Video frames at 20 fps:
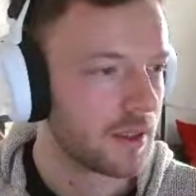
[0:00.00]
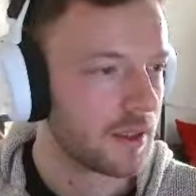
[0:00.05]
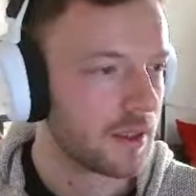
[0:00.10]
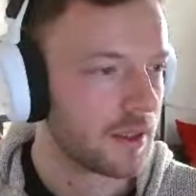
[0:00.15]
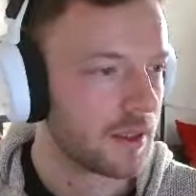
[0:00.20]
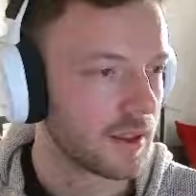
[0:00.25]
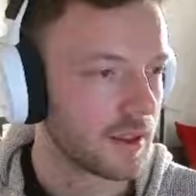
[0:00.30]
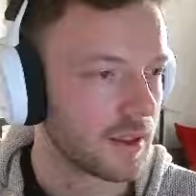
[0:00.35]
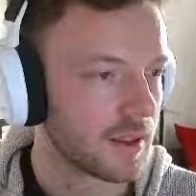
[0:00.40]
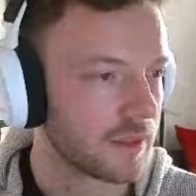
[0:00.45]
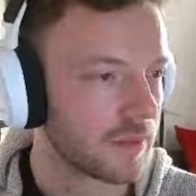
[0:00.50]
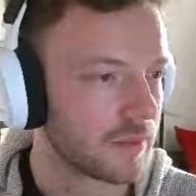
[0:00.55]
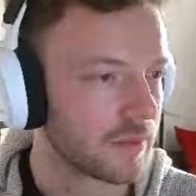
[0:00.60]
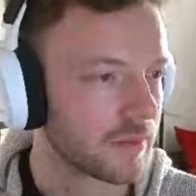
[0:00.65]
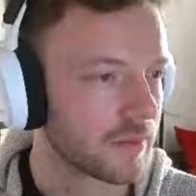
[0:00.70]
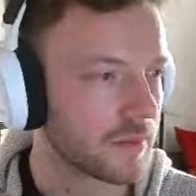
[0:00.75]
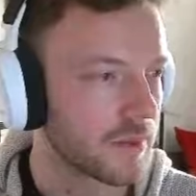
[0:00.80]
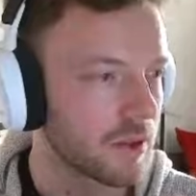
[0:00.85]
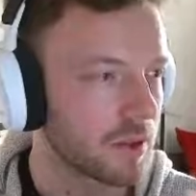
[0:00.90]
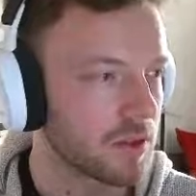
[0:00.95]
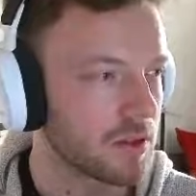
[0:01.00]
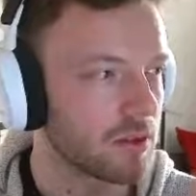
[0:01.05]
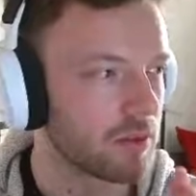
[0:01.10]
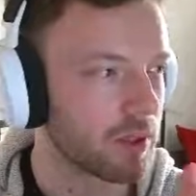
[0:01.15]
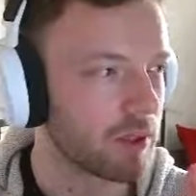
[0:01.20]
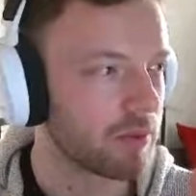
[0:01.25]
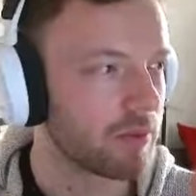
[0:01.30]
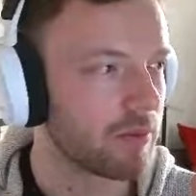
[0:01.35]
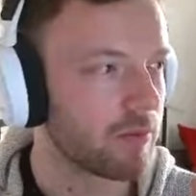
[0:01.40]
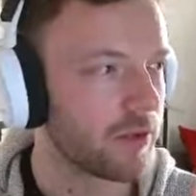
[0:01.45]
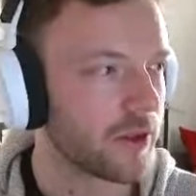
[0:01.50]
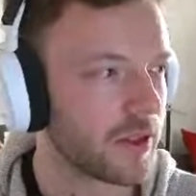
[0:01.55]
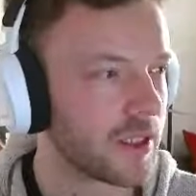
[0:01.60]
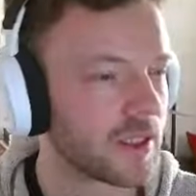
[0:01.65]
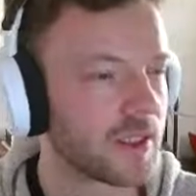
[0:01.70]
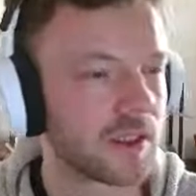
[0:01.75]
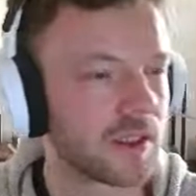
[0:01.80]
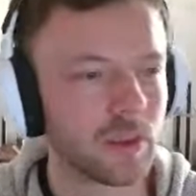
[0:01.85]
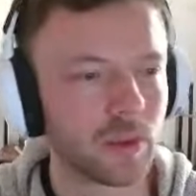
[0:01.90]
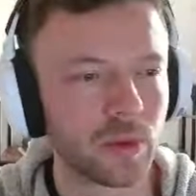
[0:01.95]
because we very
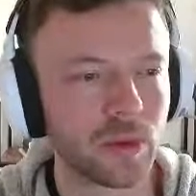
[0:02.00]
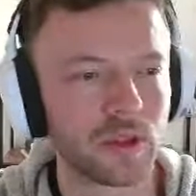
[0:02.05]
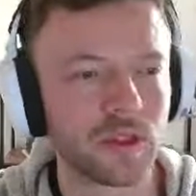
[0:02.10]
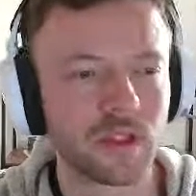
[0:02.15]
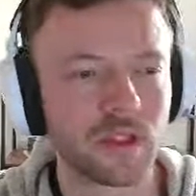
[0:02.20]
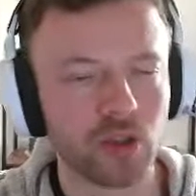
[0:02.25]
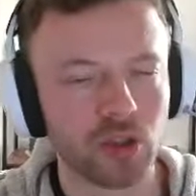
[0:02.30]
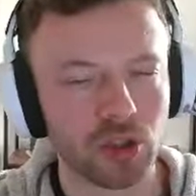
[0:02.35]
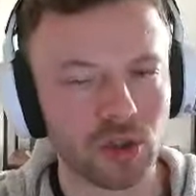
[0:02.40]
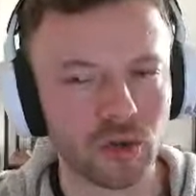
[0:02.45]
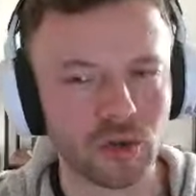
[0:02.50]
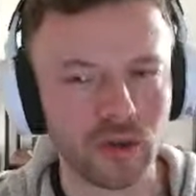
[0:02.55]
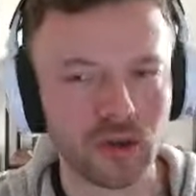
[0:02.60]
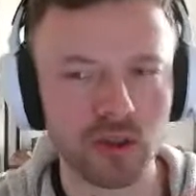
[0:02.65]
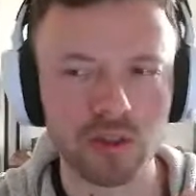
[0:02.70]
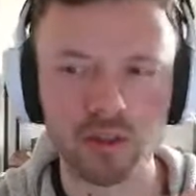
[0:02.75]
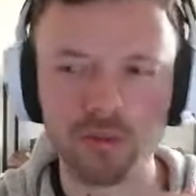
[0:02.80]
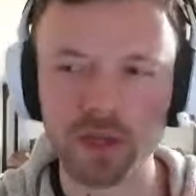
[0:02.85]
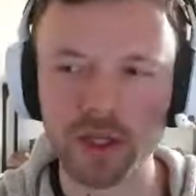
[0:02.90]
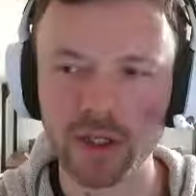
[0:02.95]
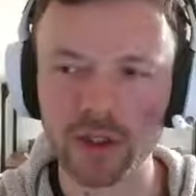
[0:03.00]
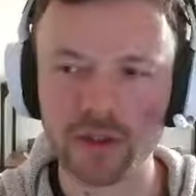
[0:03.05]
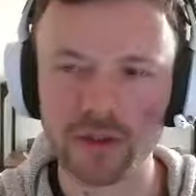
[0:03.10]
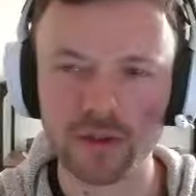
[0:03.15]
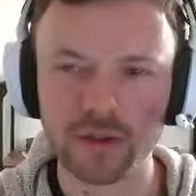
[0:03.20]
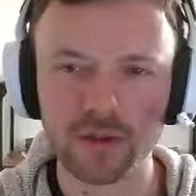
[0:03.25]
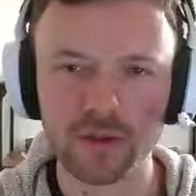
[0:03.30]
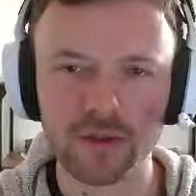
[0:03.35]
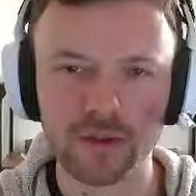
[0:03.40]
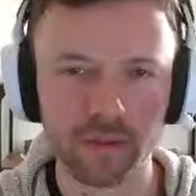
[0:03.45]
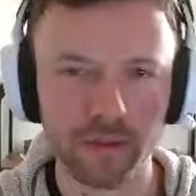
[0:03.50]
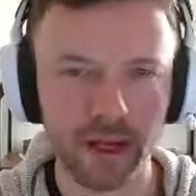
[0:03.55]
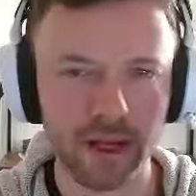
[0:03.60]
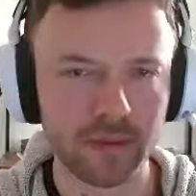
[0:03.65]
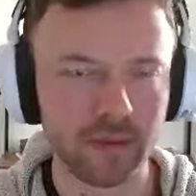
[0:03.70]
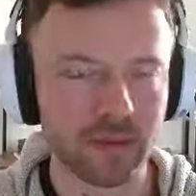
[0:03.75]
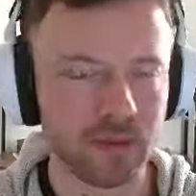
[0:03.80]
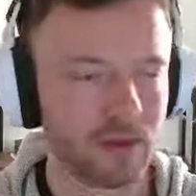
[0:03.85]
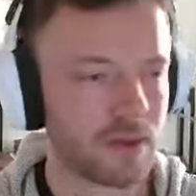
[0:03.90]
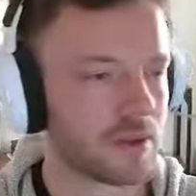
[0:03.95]
deliberately choose the dimensions of the
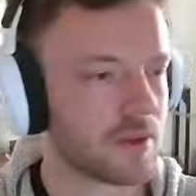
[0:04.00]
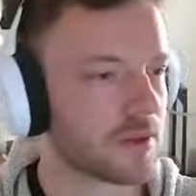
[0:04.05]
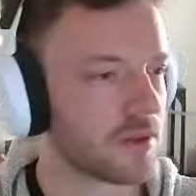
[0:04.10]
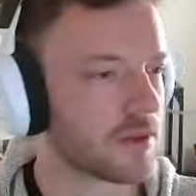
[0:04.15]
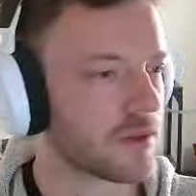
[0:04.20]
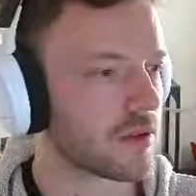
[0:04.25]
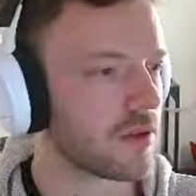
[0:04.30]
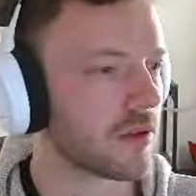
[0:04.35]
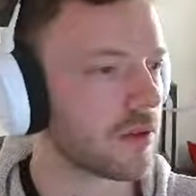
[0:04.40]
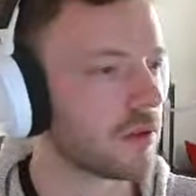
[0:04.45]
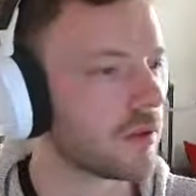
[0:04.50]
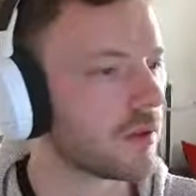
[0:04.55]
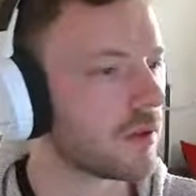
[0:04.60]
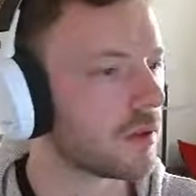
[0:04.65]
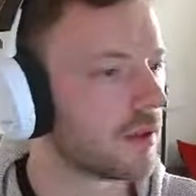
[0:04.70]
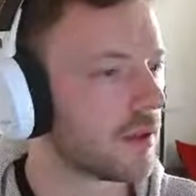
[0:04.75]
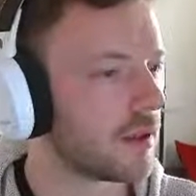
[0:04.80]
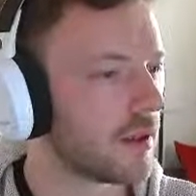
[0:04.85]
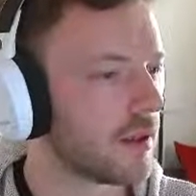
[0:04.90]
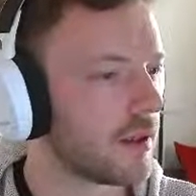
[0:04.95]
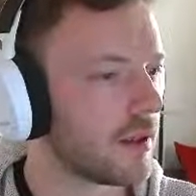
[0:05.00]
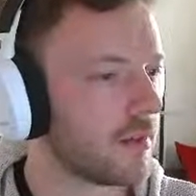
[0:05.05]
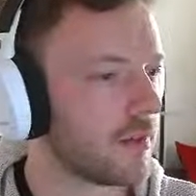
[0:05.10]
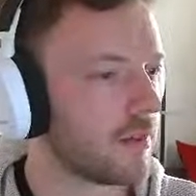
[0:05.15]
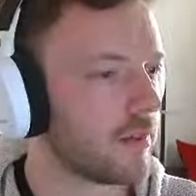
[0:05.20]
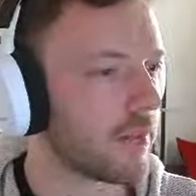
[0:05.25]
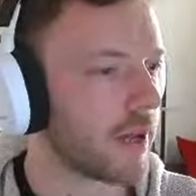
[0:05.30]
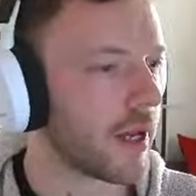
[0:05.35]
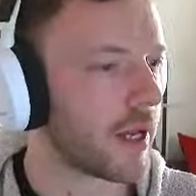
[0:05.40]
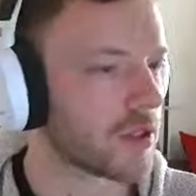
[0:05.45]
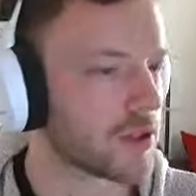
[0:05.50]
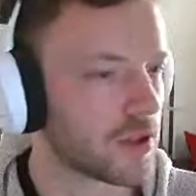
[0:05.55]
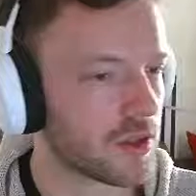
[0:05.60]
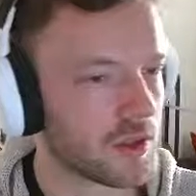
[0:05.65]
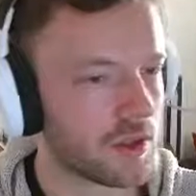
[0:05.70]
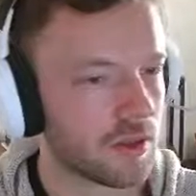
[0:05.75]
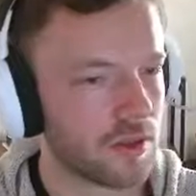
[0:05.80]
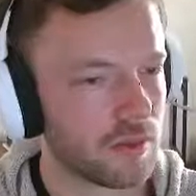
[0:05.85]
maps to match